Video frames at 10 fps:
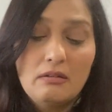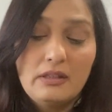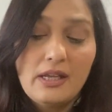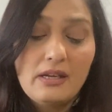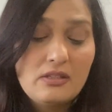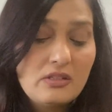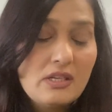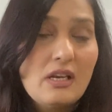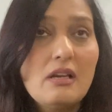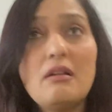they are
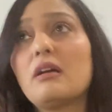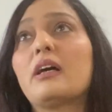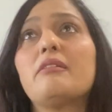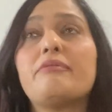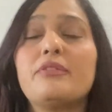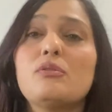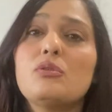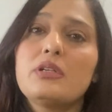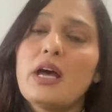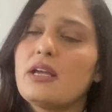still
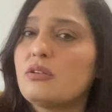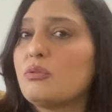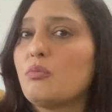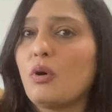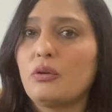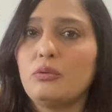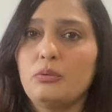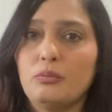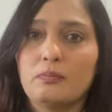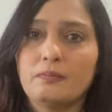confused as to what to
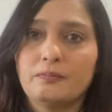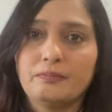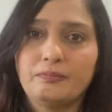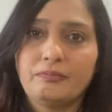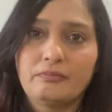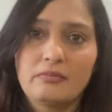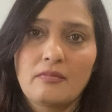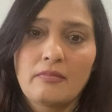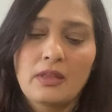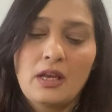do.
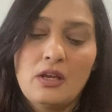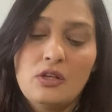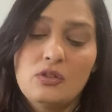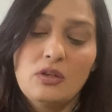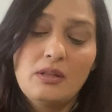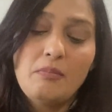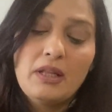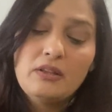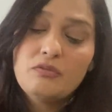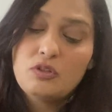So in the
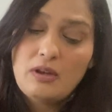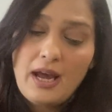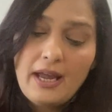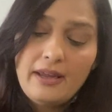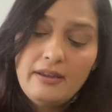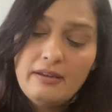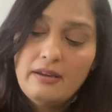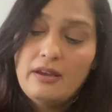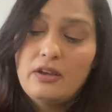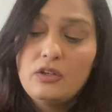month of July,
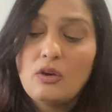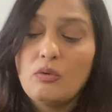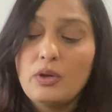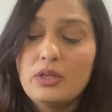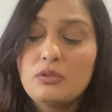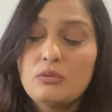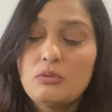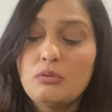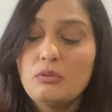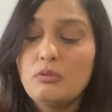you're going
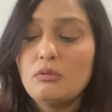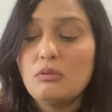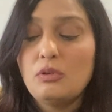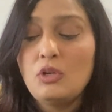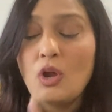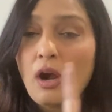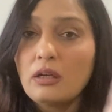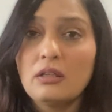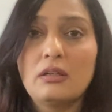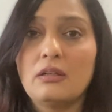to
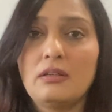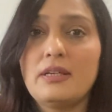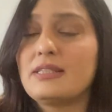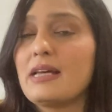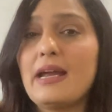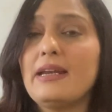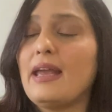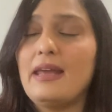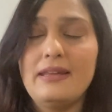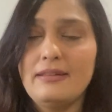not decide
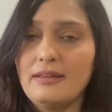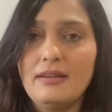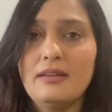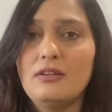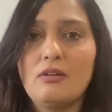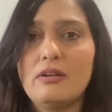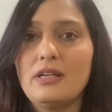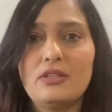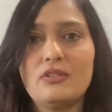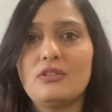anything in your
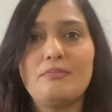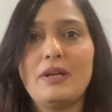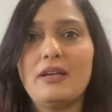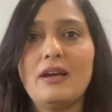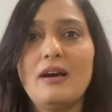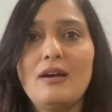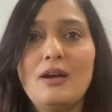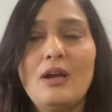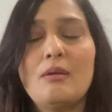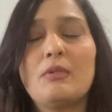relationship area,
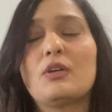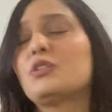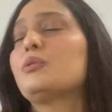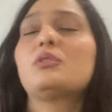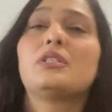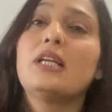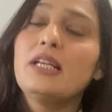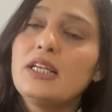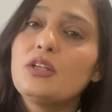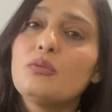because you still
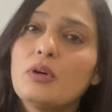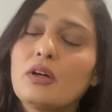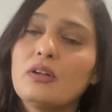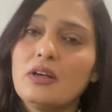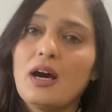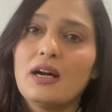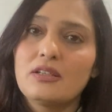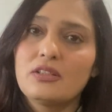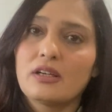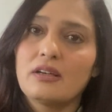need to work on your
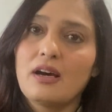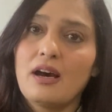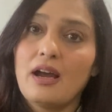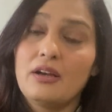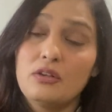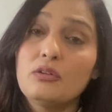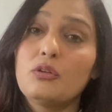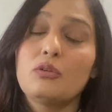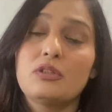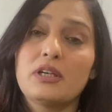heart chakra and your
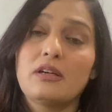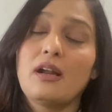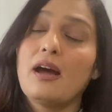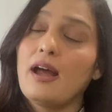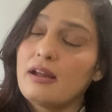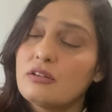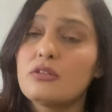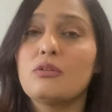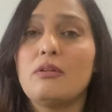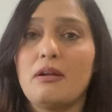throat chakra and your
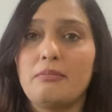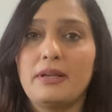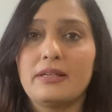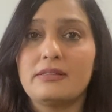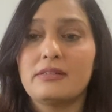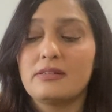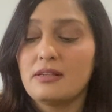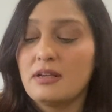solar plexus.